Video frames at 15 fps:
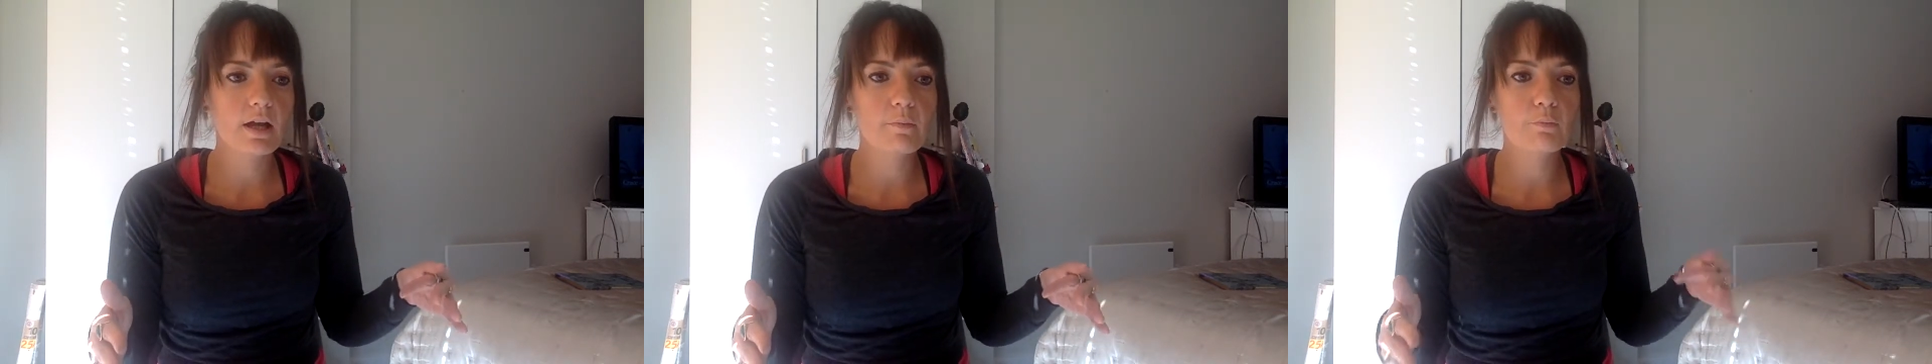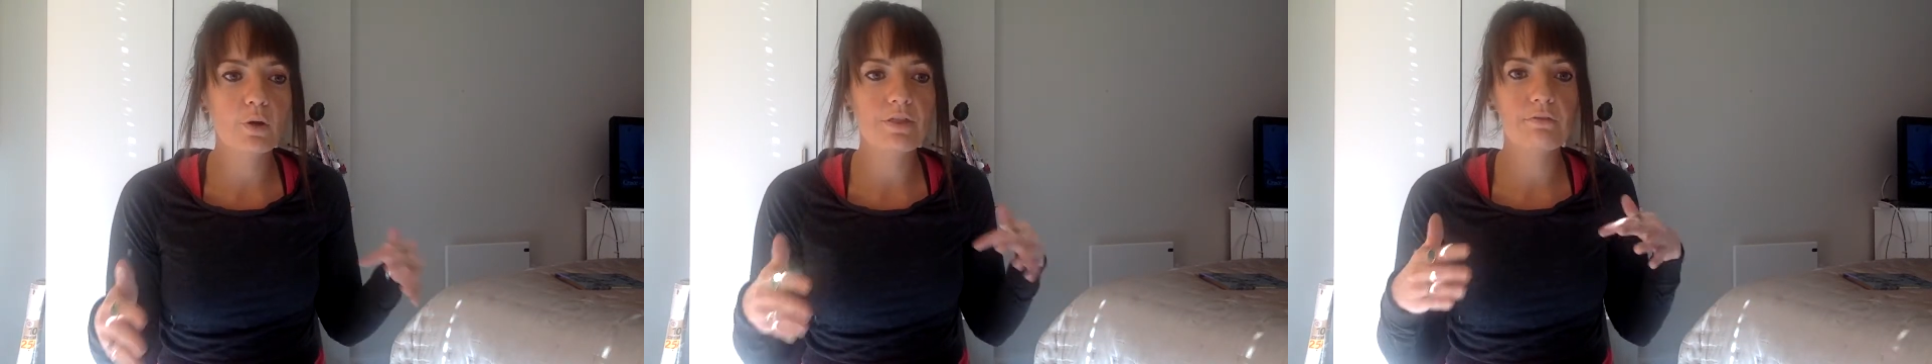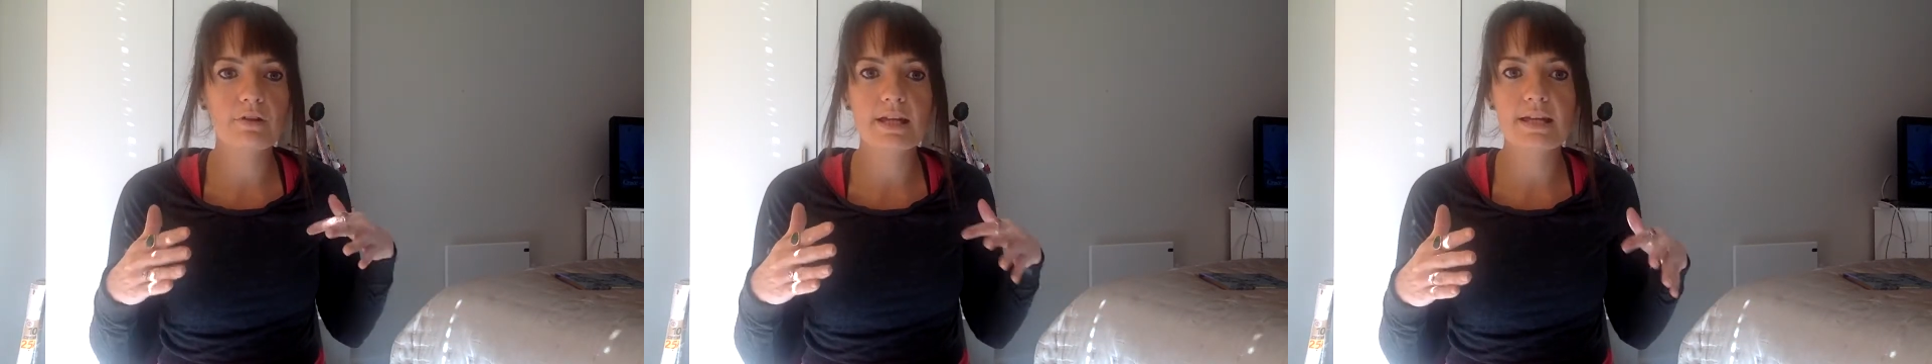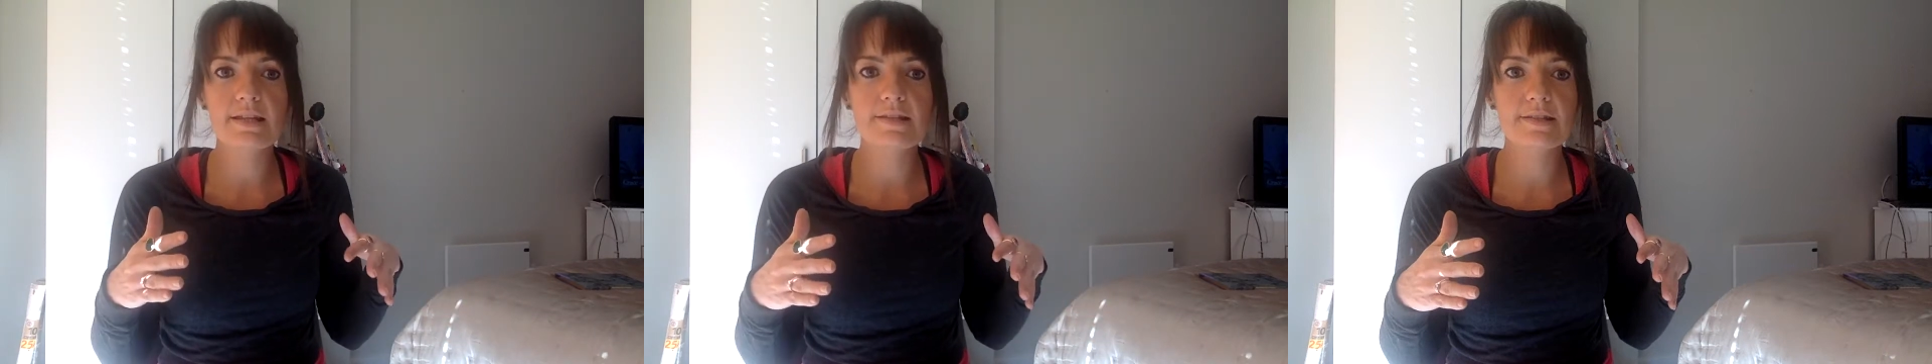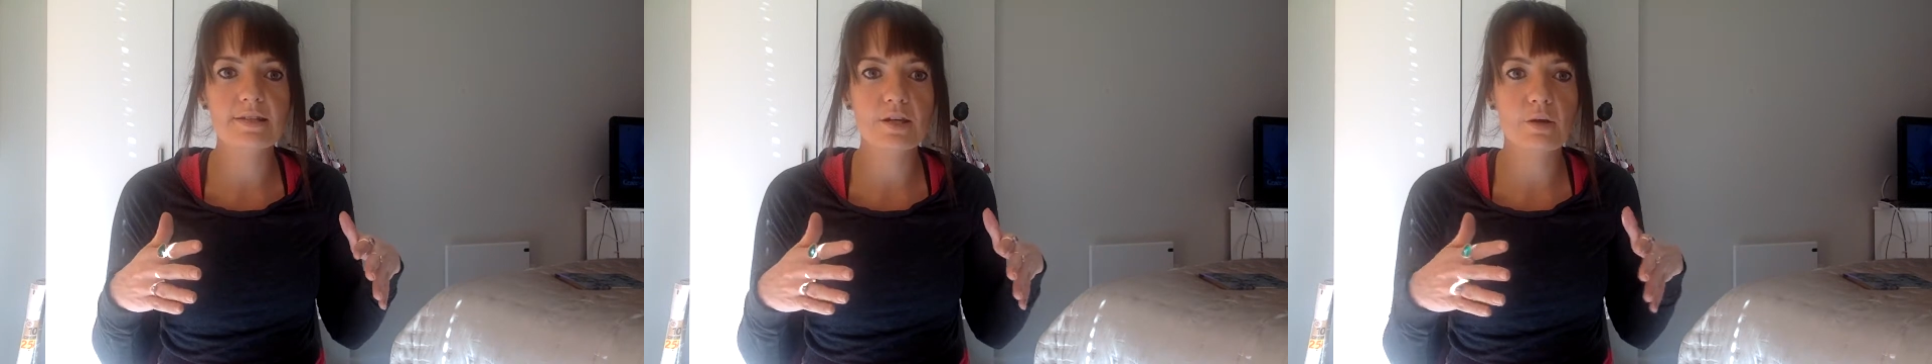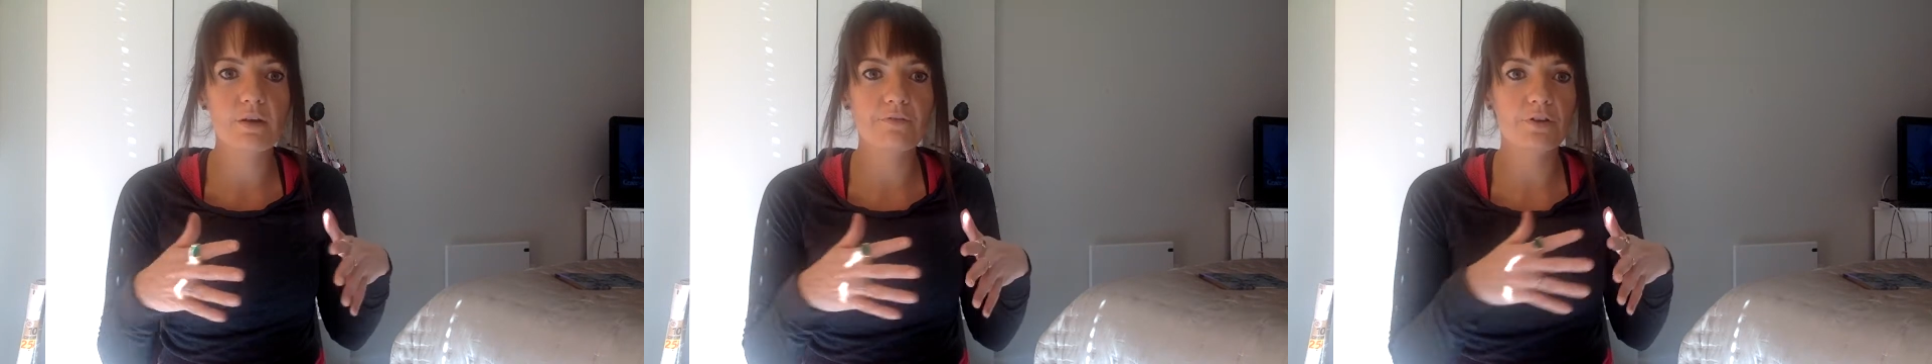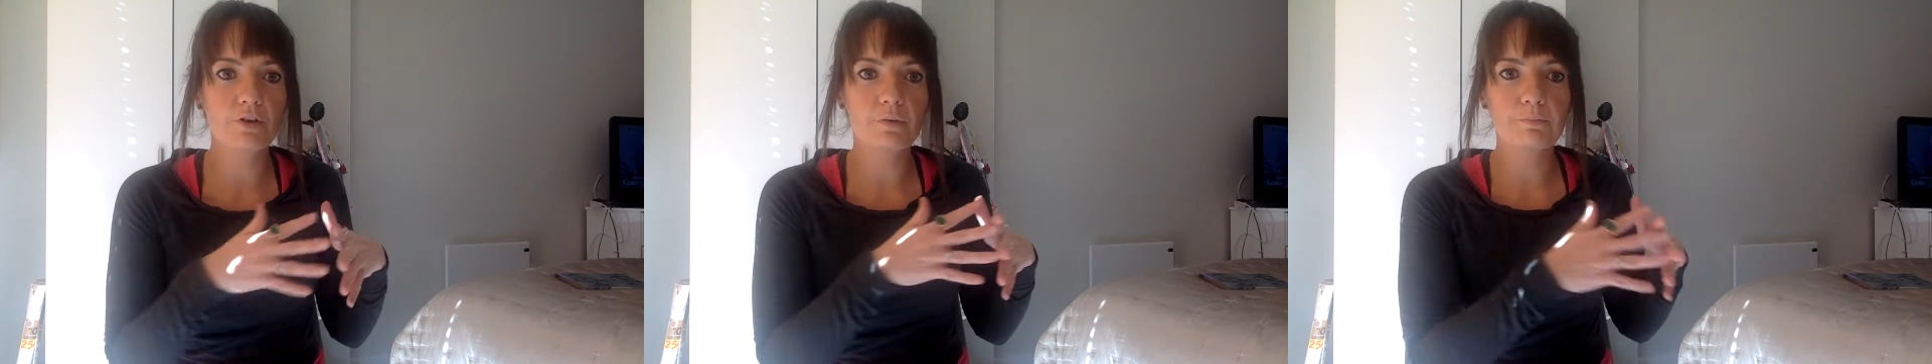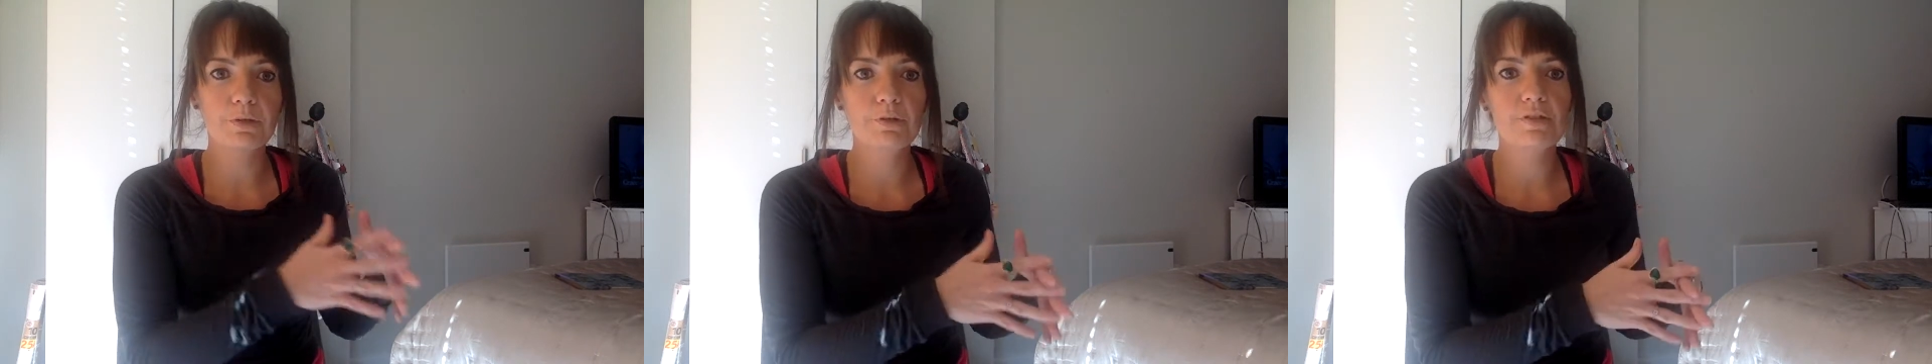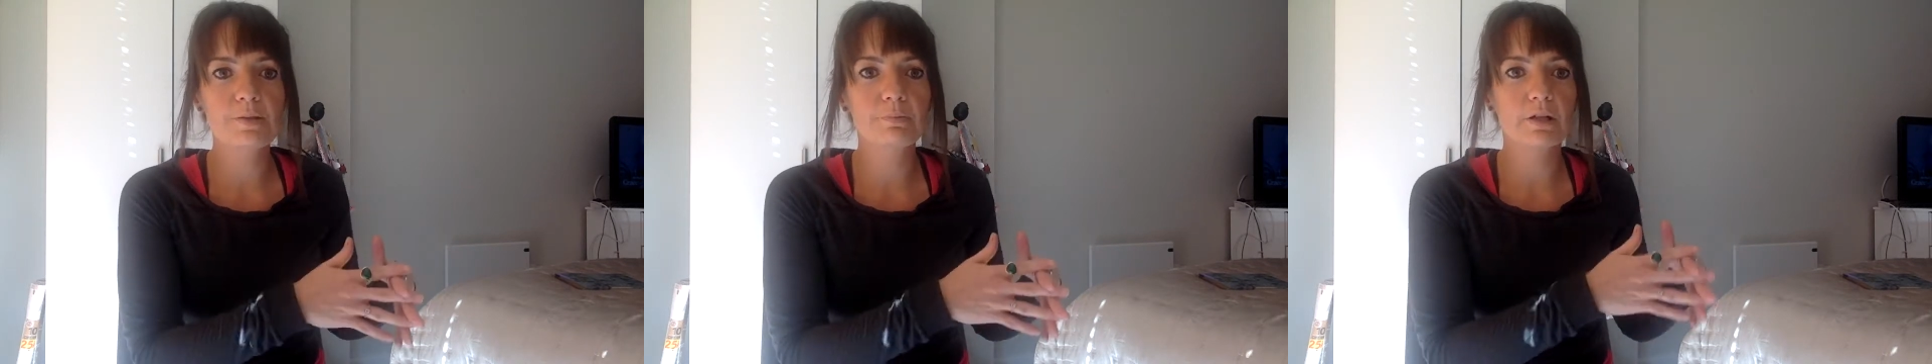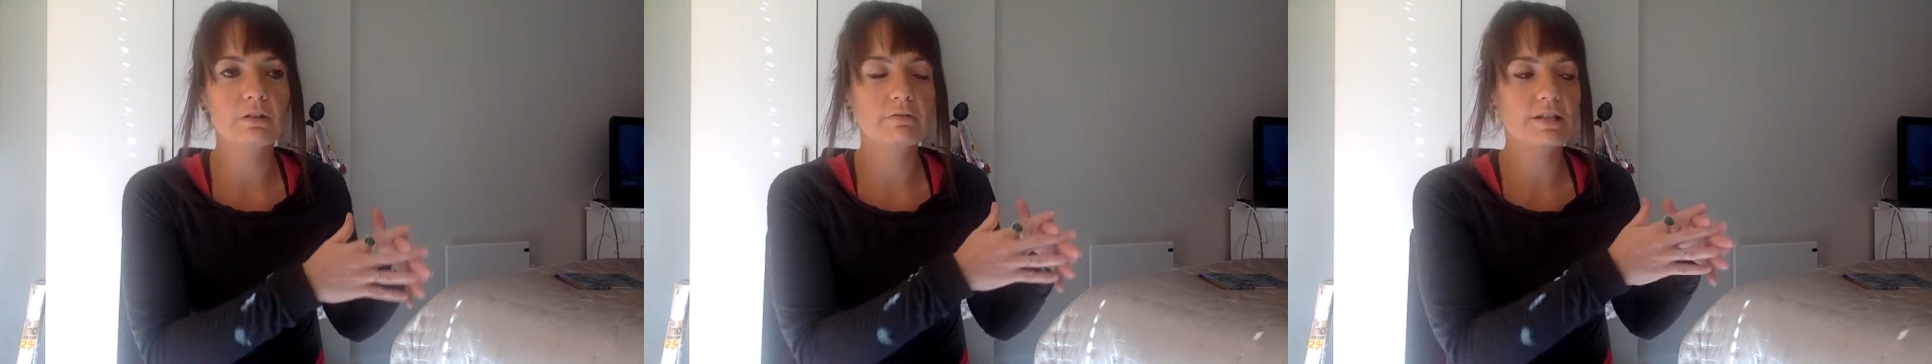whether it is, if you're a beauty
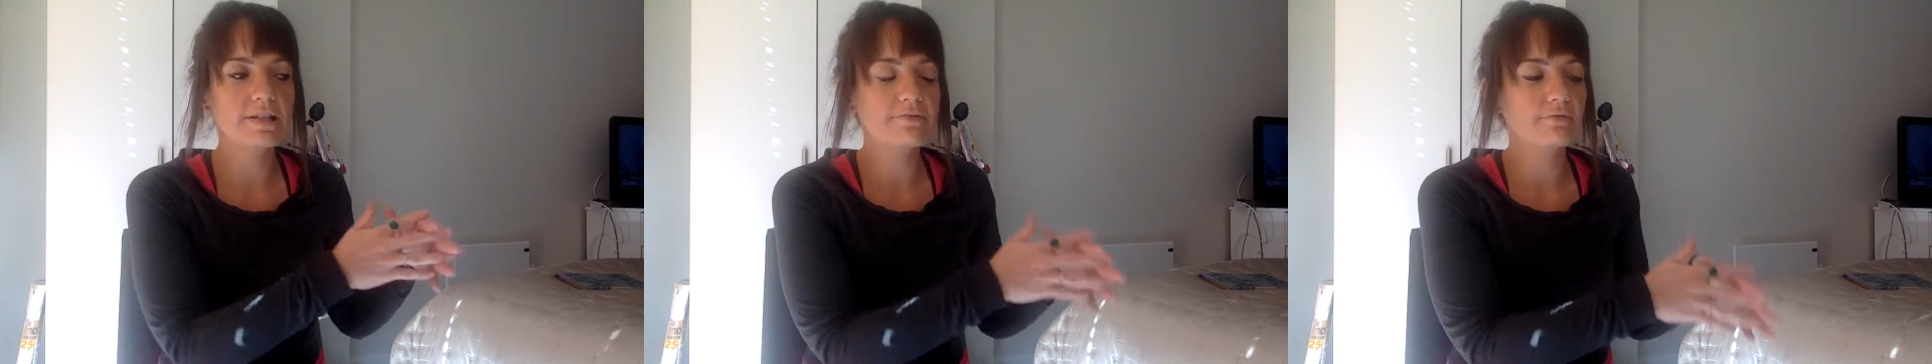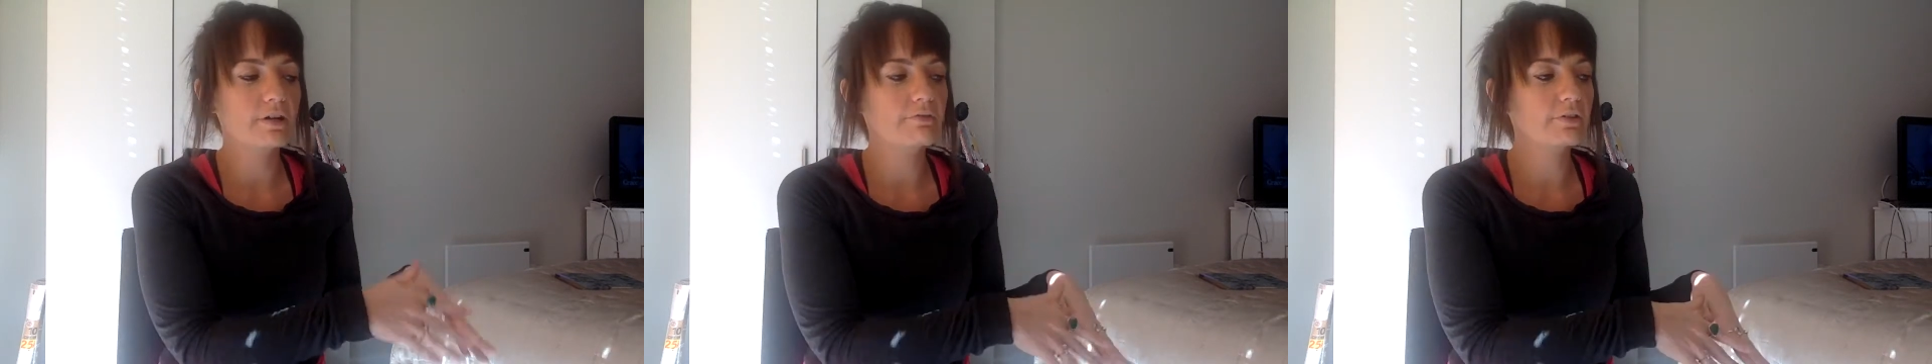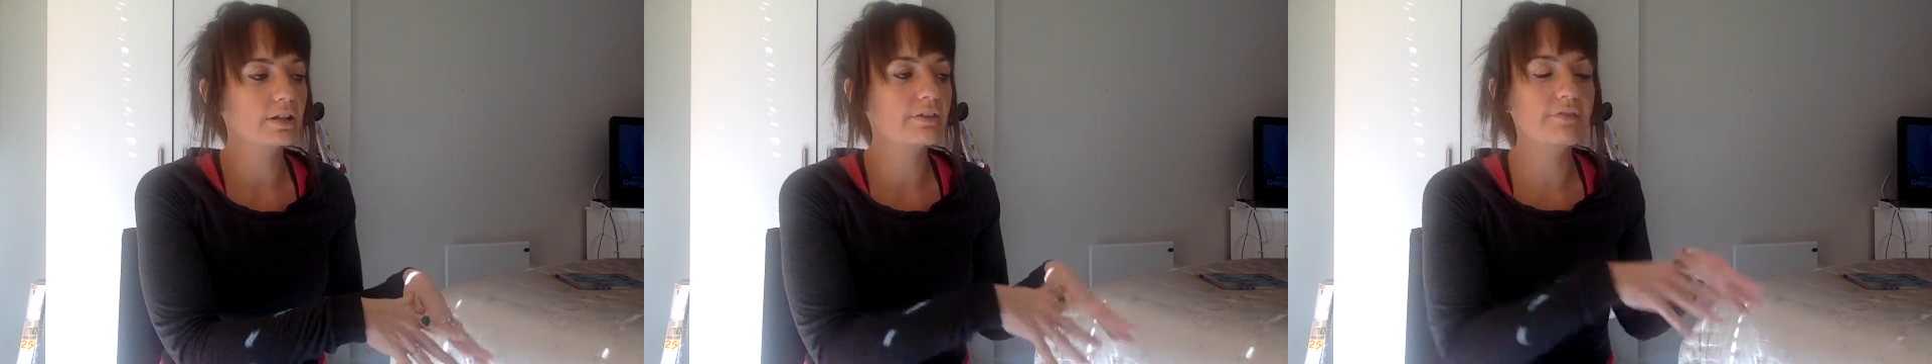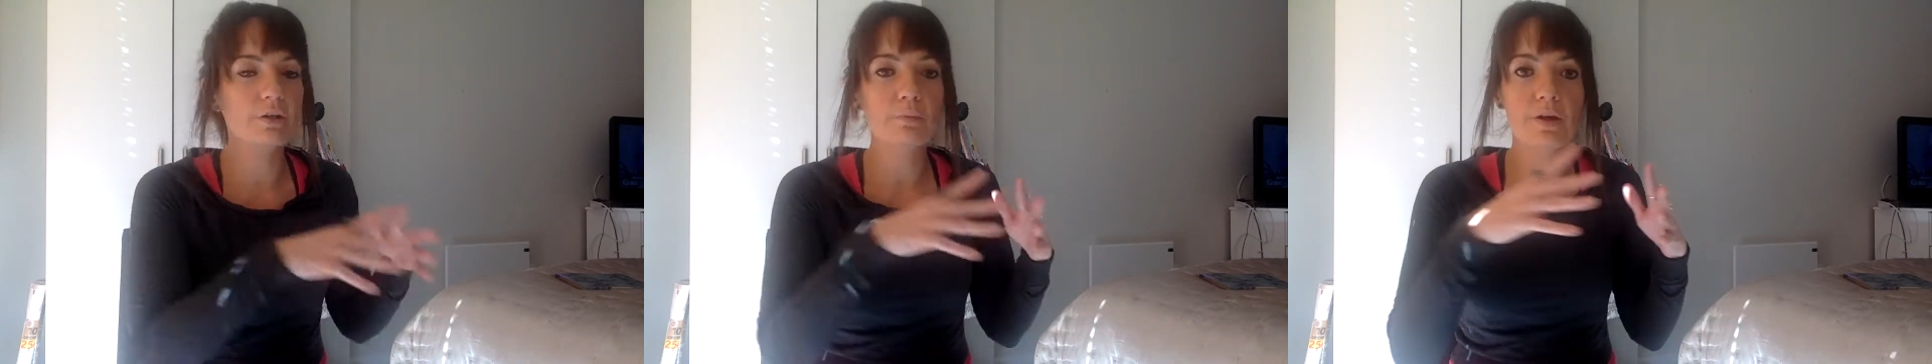blogger and it's Forever Living,